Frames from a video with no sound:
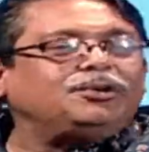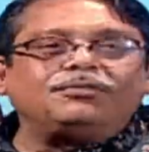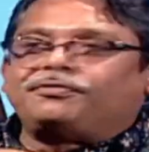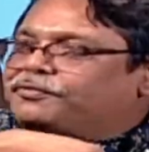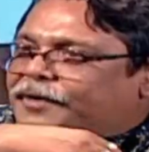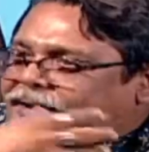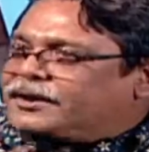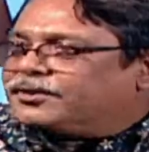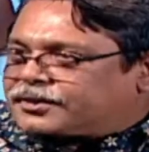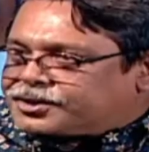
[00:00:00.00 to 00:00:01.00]
don't fight
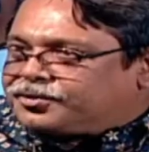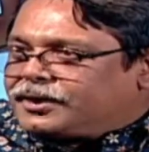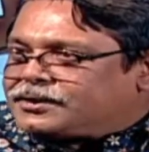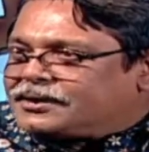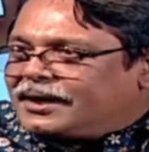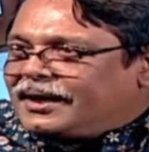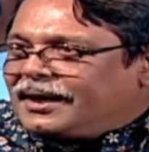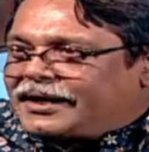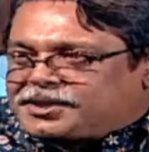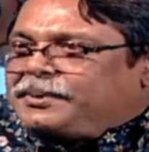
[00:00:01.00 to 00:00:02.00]
on the streets
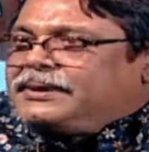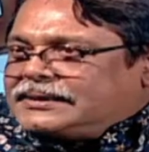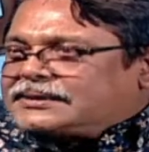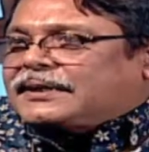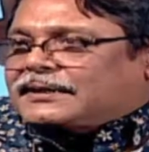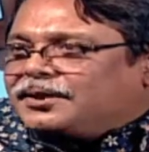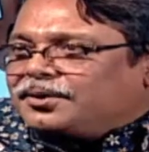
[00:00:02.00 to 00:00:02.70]
let's be decent